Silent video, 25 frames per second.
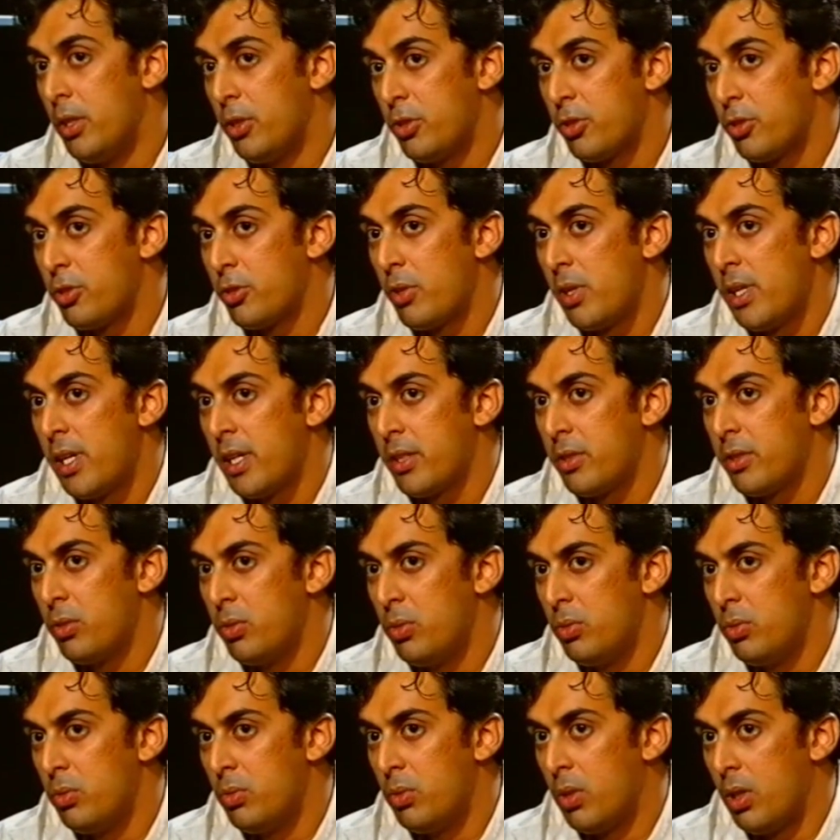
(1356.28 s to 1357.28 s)
in Australia
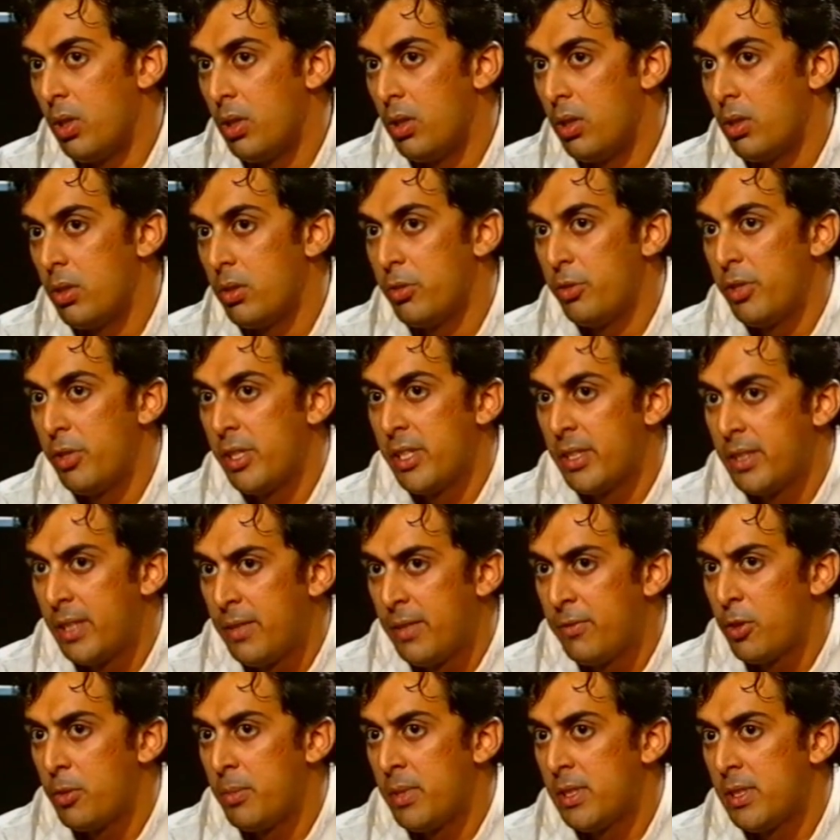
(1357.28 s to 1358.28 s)
to uh, create a
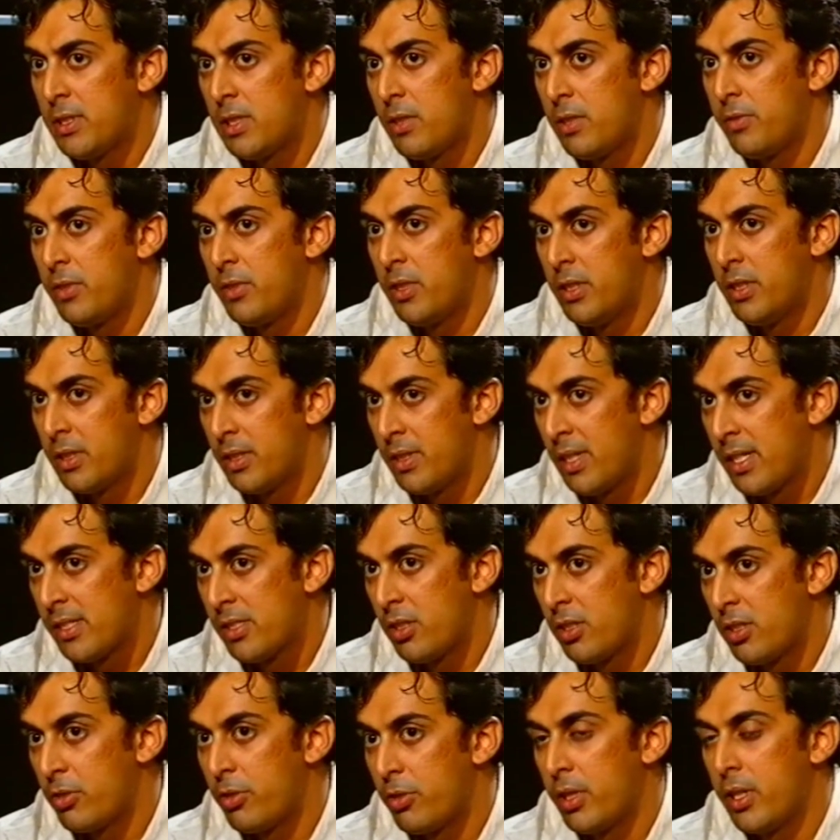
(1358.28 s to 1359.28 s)
name for myself in
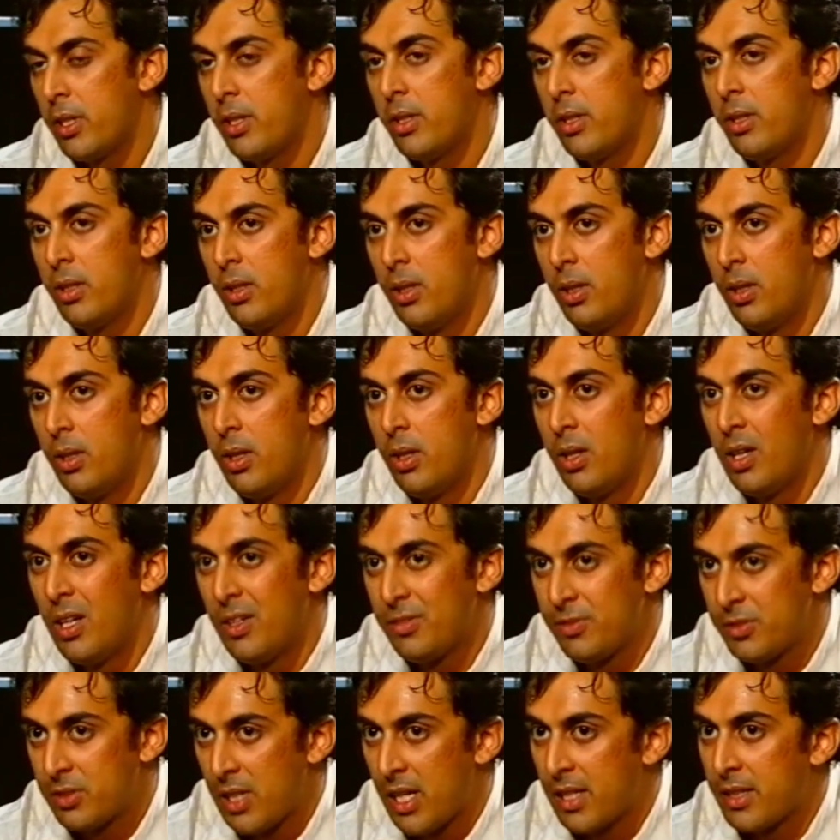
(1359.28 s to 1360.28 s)
international cricket.
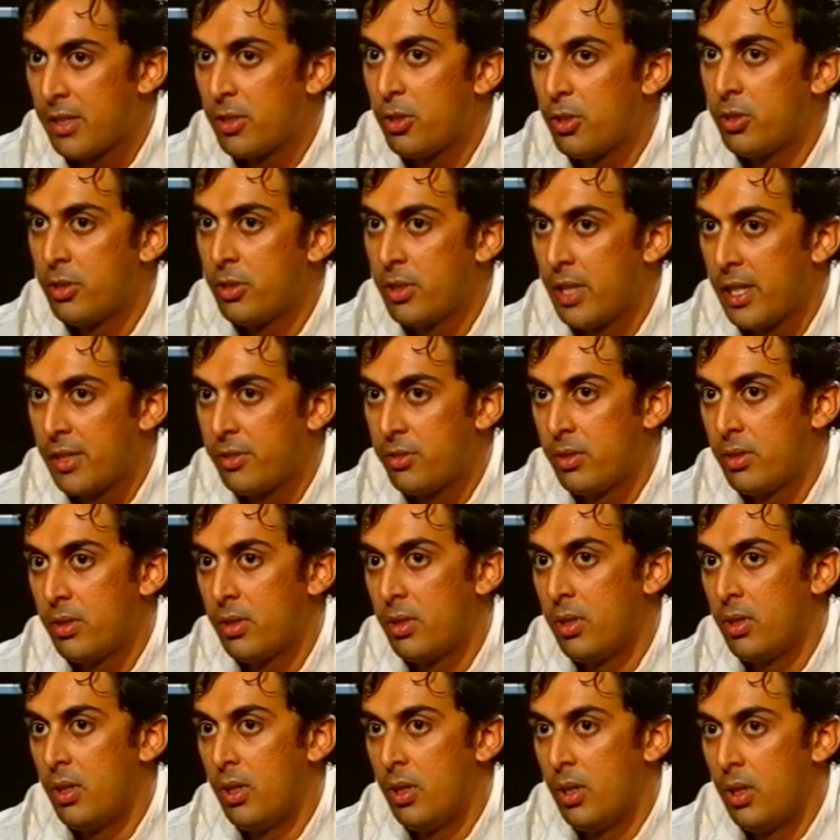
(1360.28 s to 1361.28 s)
I've started on that,
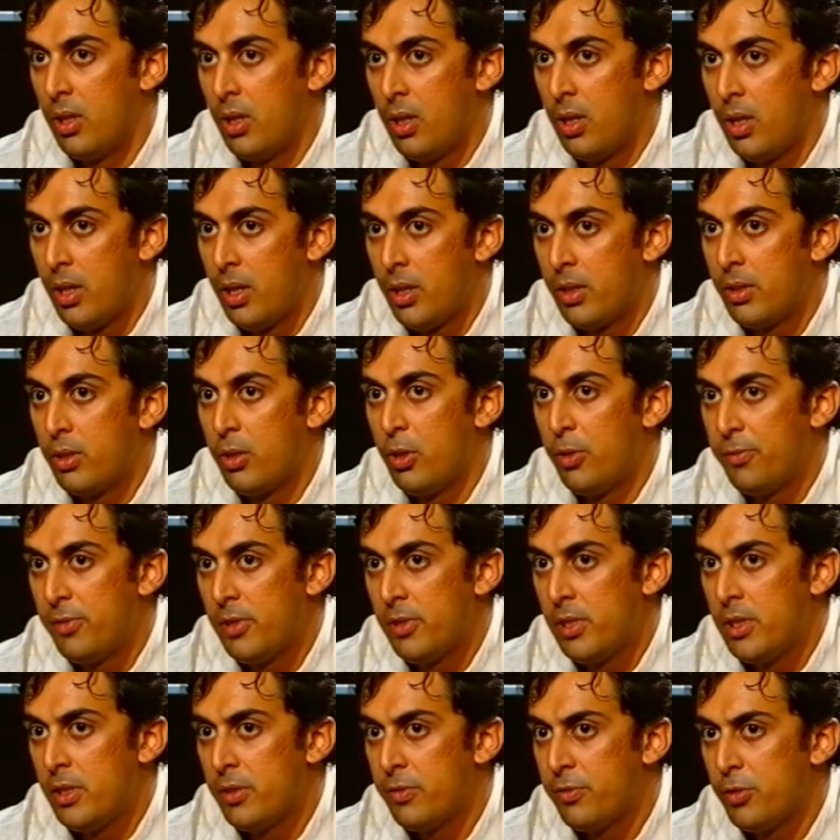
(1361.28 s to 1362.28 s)
and
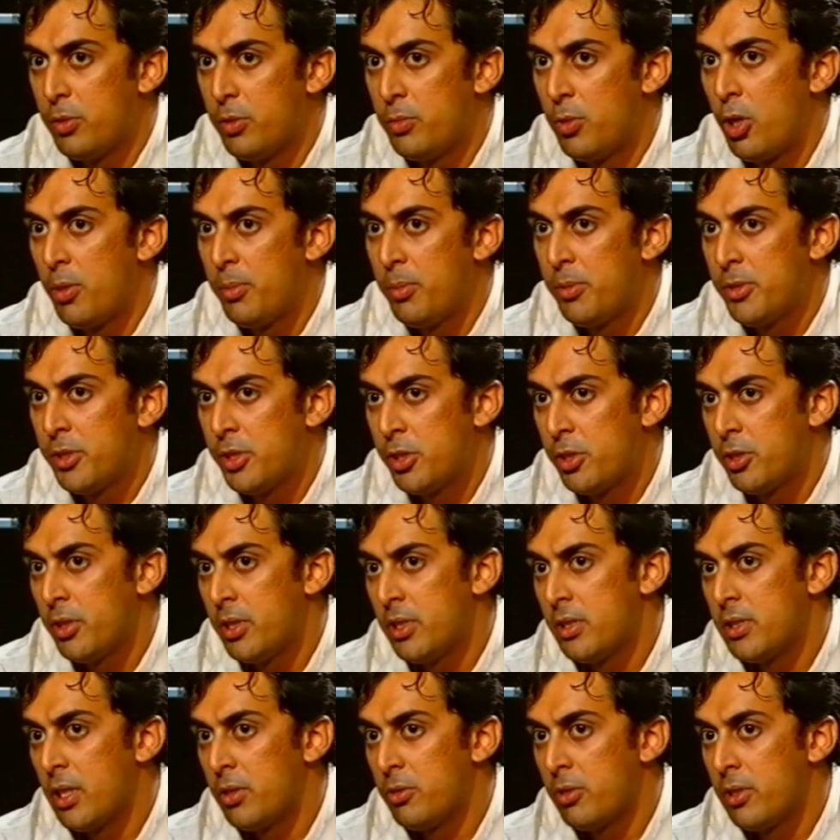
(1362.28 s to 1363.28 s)
hopefully, a few more
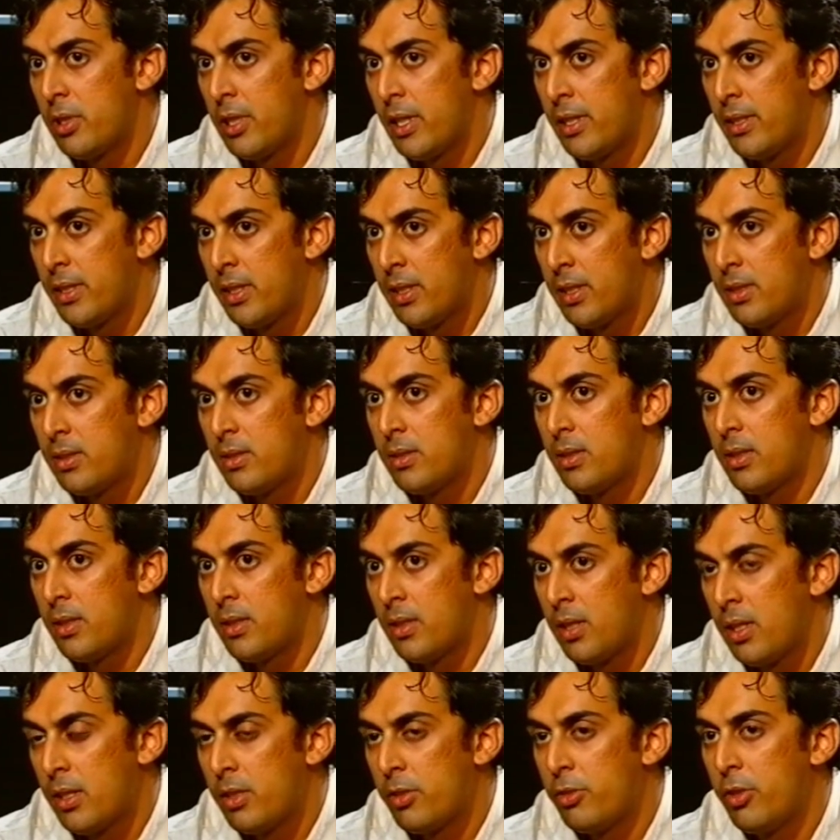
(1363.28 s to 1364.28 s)
opportunities down the line, I'll,
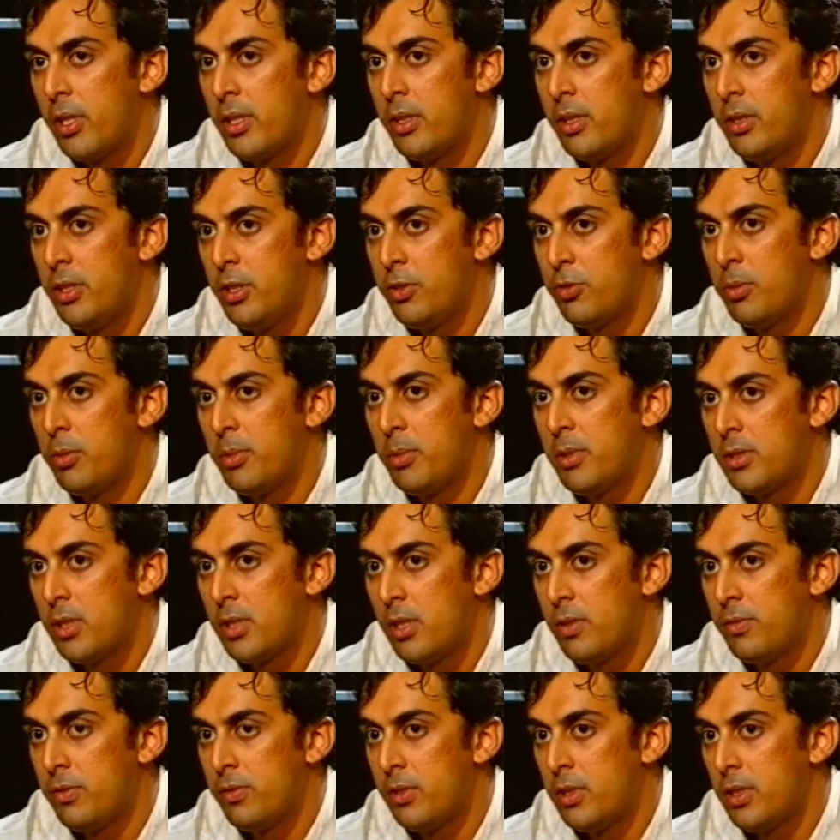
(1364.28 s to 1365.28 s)
and I'll create a niche for
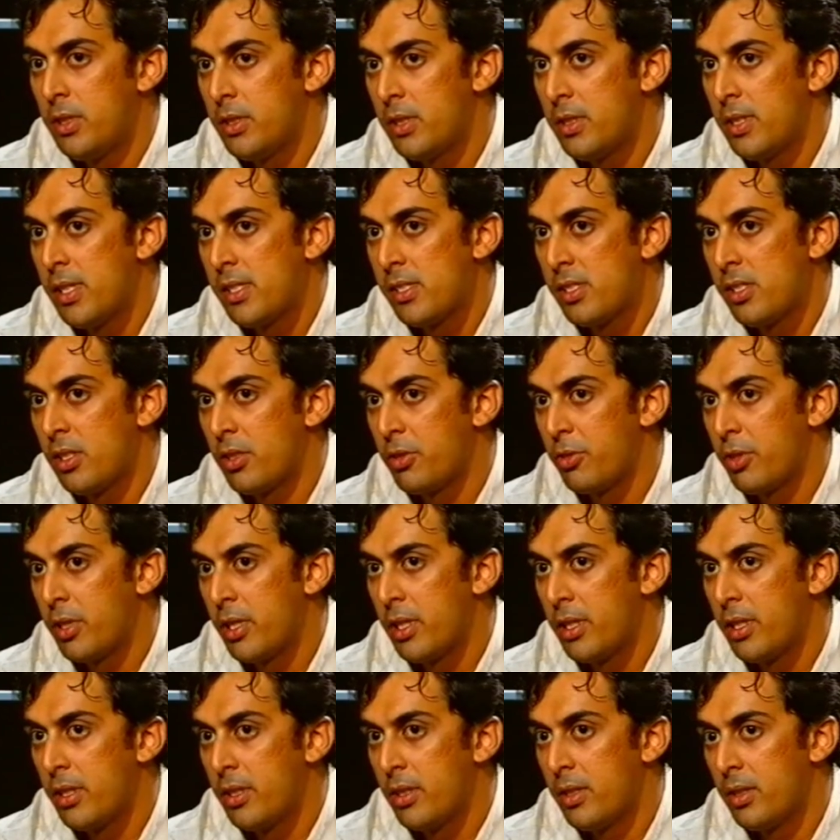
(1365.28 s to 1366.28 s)
myself Were in international you
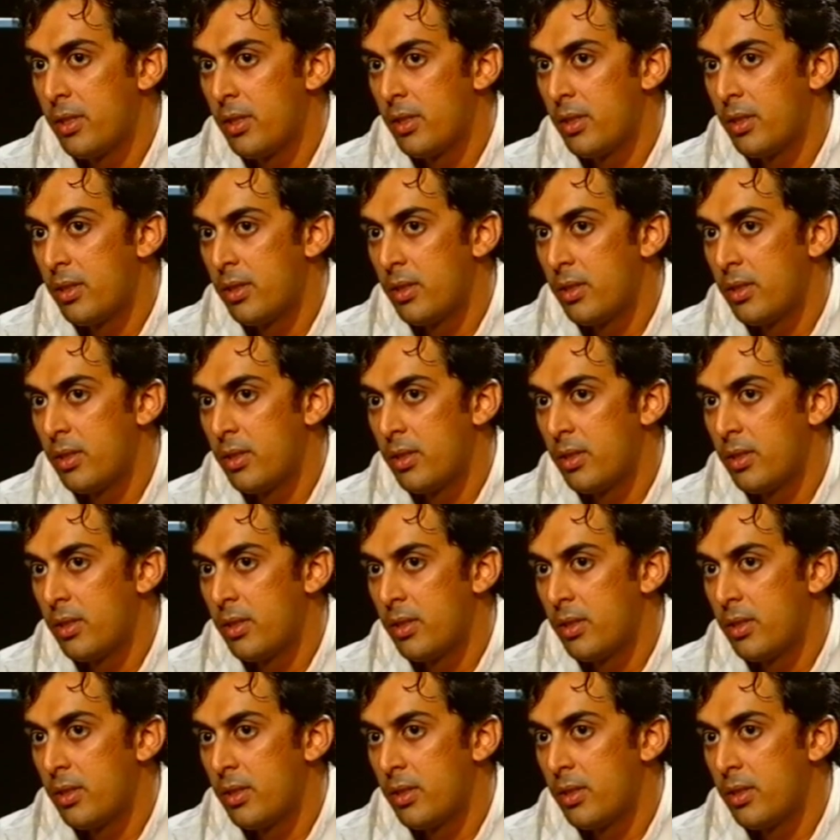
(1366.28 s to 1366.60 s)
very disappointed